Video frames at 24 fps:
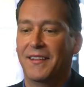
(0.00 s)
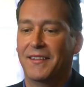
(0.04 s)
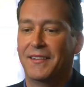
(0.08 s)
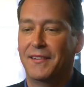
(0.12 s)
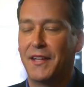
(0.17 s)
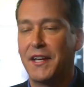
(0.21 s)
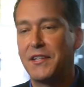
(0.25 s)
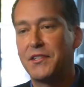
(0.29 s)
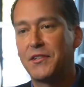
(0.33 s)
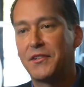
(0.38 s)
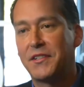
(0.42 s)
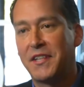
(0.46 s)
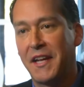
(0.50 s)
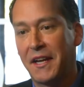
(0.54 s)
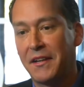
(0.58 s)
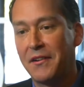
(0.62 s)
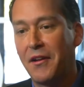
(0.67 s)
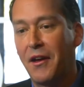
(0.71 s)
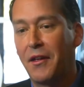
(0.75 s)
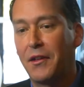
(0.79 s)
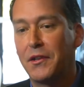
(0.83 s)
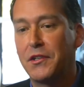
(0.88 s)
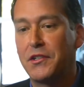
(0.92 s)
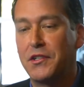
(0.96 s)
Laser
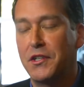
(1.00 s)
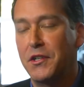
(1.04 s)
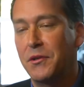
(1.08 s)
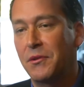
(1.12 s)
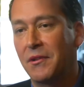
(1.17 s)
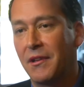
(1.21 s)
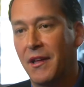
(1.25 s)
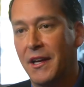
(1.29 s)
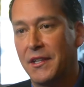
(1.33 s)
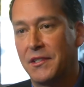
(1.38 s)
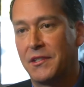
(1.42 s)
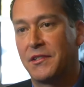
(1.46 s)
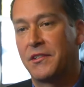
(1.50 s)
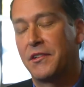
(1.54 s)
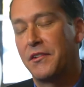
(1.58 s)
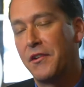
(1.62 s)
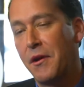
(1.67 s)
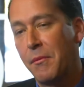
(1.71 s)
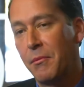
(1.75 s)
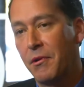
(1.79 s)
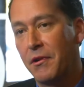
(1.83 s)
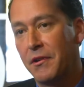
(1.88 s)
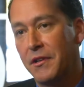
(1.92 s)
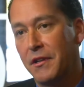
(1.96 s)
technology utilizes a
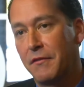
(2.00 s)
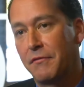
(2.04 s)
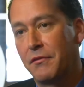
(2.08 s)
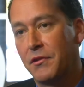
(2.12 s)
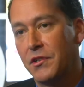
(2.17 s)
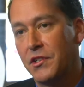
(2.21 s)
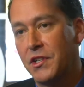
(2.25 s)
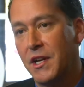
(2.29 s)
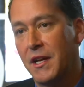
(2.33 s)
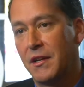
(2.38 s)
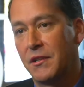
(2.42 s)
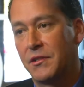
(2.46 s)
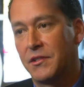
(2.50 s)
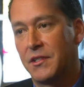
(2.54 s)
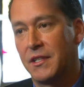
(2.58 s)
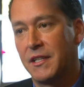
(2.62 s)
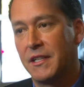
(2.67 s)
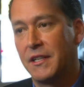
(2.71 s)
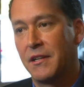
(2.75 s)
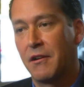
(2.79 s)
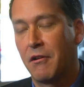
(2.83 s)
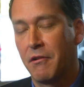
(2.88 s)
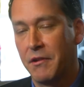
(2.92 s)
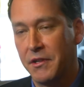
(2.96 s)
number of different channels to
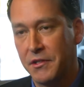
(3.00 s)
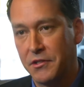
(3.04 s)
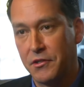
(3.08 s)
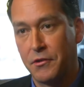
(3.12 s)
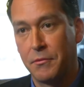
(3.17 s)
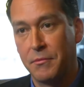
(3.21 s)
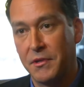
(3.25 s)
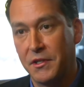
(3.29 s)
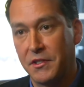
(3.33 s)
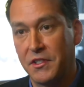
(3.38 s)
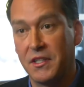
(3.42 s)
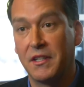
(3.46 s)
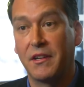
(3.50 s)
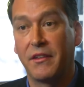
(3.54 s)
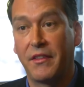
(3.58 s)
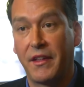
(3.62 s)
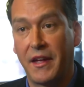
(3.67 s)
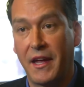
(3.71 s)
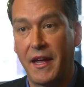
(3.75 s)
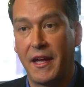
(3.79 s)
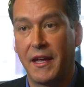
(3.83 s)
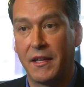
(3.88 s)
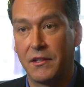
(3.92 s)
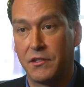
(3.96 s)
get our instruments into the
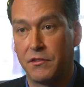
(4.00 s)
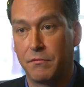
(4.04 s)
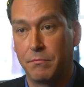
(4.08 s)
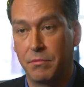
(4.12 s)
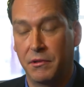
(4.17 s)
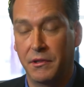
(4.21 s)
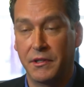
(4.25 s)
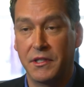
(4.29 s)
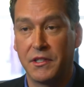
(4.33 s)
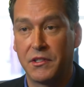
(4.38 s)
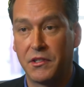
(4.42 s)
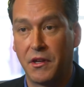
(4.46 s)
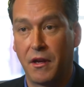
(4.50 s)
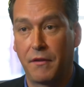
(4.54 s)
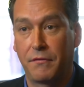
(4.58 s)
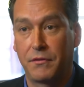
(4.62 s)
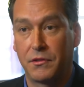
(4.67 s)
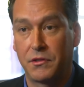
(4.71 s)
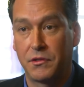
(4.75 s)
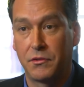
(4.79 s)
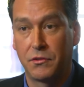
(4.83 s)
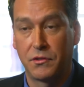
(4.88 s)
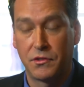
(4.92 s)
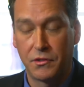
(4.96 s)
hands of police
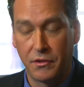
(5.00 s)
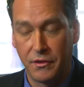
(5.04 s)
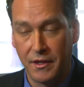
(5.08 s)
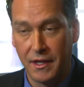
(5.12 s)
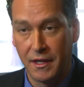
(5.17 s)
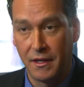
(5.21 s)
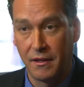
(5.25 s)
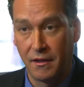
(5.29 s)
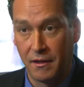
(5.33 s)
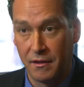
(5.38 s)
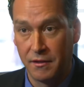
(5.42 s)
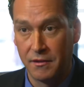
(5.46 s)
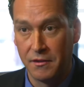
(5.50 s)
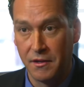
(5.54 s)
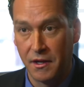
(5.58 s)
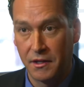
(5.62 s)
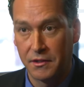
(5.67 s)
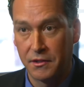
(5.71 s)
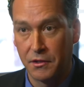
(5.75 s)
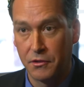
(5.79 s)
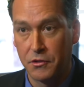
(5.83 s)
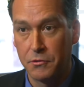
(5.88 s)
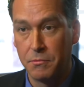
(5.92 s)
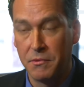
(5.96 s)
officers so they can conduct
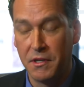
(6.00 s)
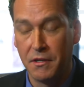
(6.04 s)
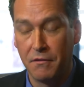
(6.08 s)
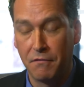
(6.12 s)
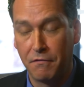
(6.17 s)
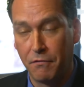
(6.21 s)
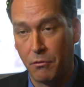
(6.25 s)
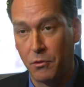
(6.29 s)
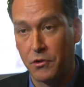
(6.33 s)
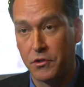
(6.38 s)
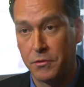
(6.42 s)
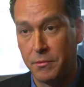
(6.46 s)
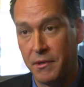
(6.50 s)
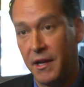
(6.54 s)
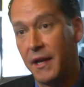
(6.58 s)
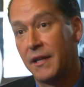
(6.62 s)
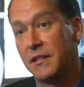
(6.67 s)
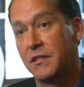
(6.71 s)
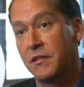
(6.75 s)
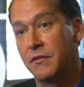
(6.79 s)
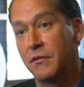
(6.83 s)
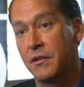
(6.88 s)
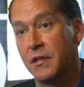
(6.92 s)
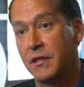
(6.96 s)
their speed enforcement
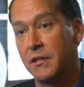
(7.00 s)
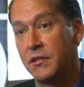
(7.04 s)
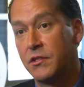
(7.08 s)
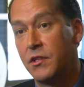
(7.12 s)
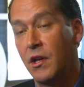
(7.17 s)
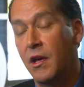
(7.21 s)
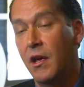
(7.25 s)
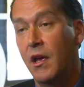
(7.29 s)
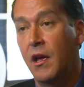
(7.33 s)
activities.